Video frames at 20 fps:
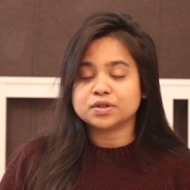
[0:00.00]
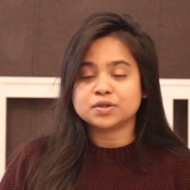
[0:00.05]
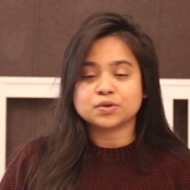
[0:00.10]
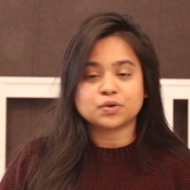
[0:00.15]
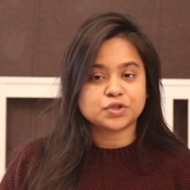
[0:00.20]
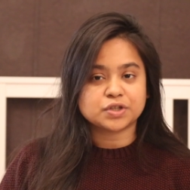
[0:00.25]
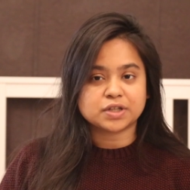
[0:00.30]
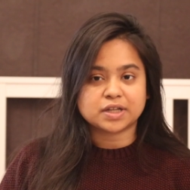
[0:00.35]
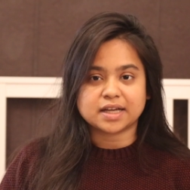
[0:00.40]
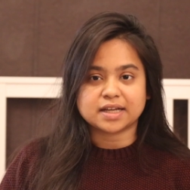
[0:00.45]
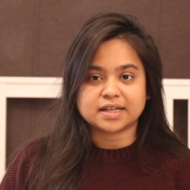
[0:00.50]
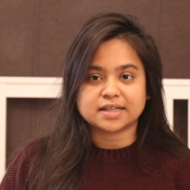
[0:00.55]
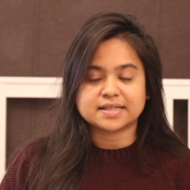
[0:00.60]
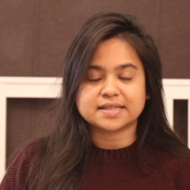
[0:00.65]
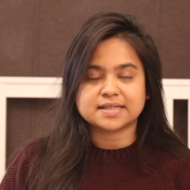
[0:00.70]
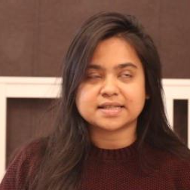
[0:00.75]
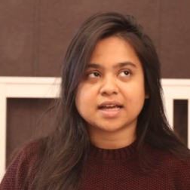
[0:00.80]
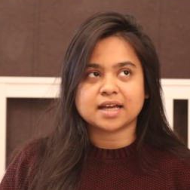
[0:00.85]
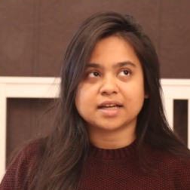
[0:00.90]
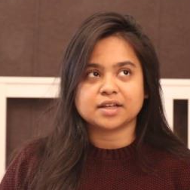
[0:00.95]

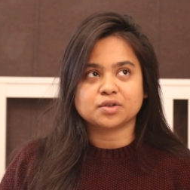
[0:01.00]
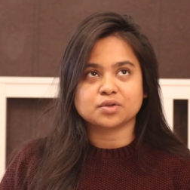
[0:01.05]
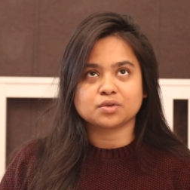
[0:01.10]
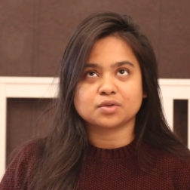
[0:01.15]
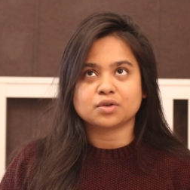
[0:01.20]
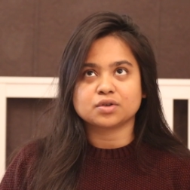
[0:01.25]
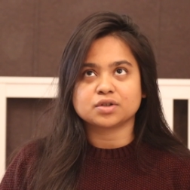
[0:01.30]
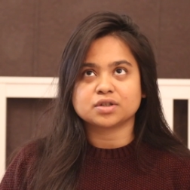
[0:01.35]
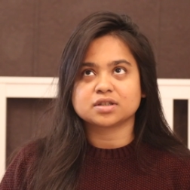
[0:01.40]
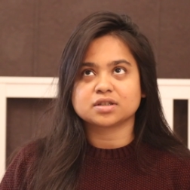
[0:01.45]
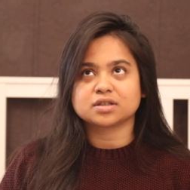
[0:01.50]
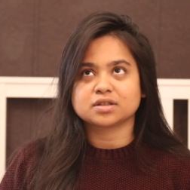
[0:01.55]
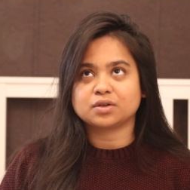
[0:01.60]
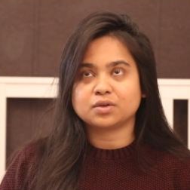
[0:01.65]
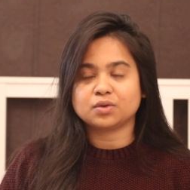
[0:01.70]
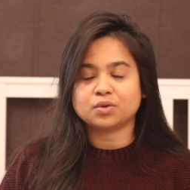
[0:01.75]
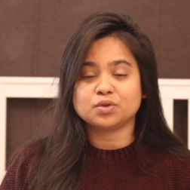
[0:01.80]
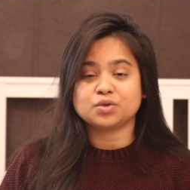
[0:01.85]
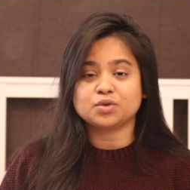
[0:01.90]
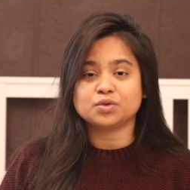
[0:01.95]
socialize. I do not
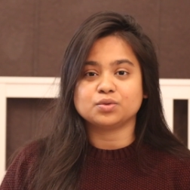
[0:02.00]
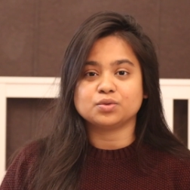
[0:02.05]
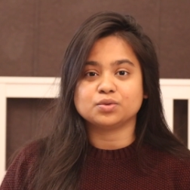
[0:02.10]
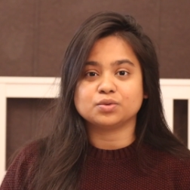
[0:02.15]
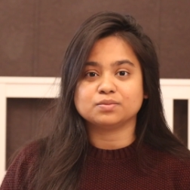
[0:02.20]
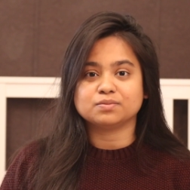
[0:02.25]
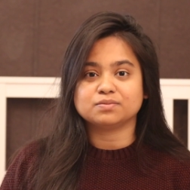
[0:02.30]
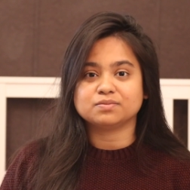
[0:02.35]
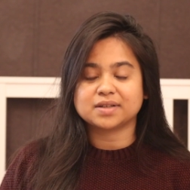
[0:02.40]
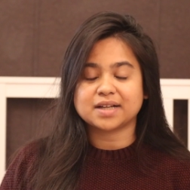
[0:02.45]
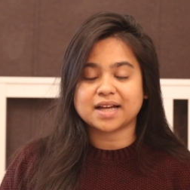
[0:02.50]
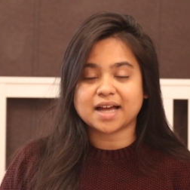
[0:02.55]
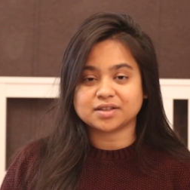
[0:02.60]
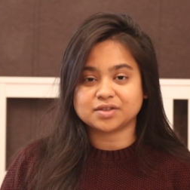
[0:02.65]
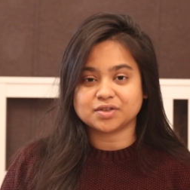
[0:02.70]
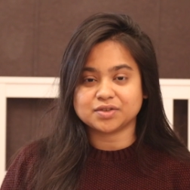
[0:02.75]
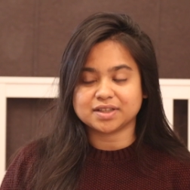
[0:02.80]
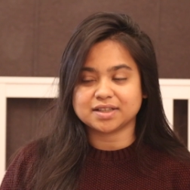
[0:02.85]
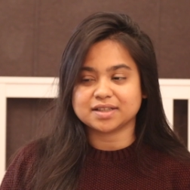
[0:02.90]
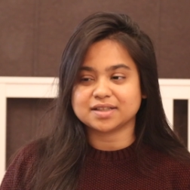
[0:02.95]
go to
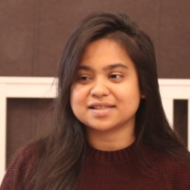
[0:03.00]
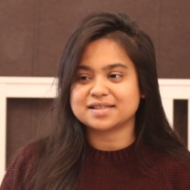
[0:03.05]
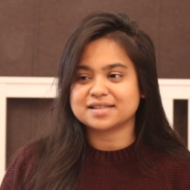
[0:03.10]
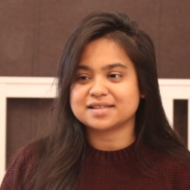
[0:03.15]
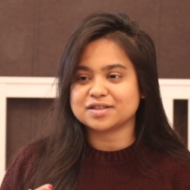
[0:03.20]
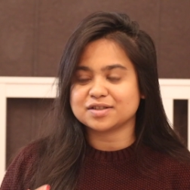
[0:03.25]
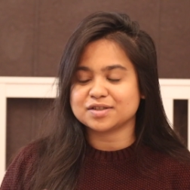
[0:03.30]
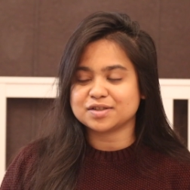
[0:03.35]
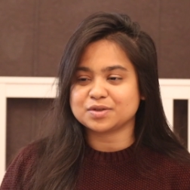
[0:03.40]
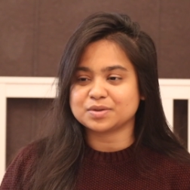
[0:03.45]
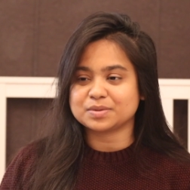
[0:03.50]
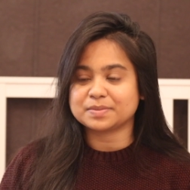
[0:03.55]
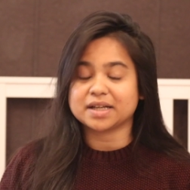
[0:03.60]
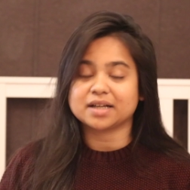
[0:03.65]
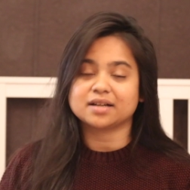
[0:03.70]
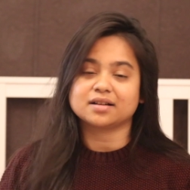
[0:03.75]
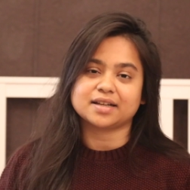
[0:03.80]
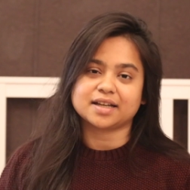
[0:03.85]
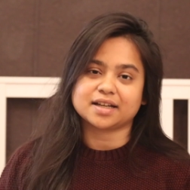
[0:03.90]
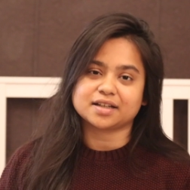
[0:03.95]
gatherings just to
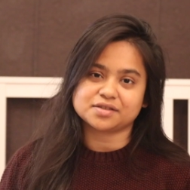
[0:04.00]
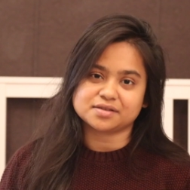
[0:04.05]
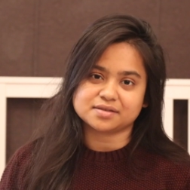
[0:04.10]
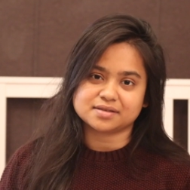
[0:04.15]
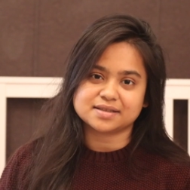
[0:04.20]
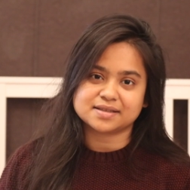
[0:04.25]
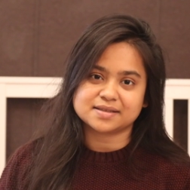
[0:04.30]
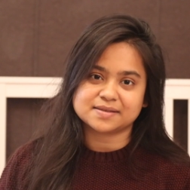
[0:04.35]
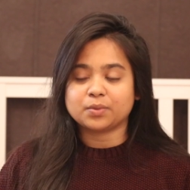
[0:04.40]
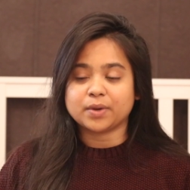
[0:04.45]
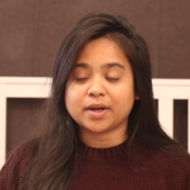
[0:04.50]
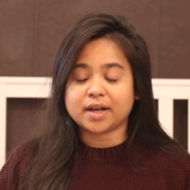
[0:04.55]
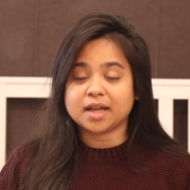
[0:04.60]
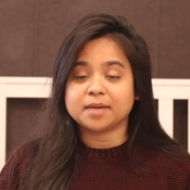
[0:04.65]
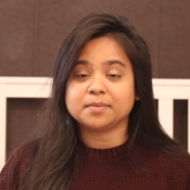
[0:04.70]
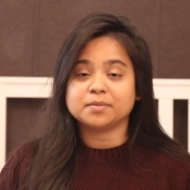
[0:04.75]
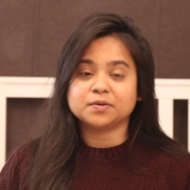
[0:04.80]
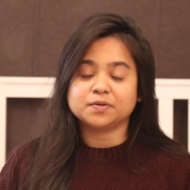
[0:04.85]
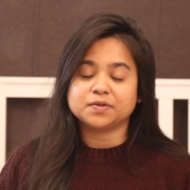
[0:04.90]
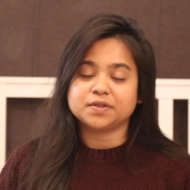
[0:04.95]
make connections. When
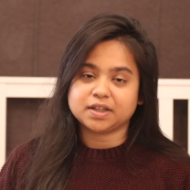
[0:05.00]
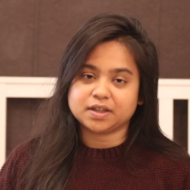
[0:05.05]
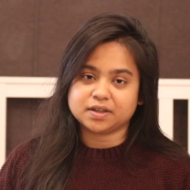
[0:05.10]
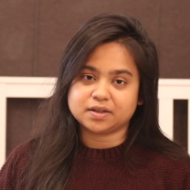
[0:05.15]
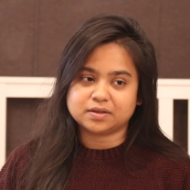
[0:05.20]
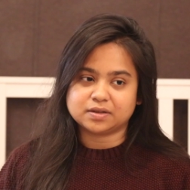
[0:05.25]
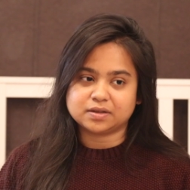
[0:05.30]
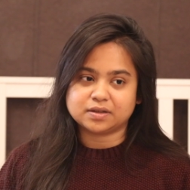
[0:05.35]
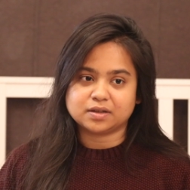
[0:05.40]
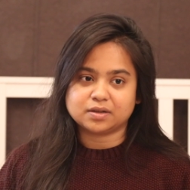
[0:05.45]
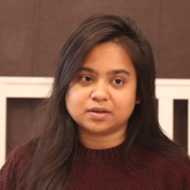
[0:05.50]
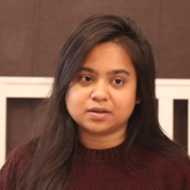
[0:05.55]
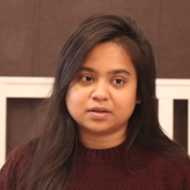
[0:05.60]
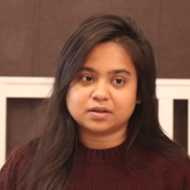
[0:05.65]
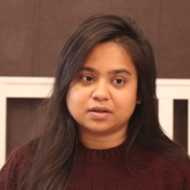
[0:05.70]
I moved here,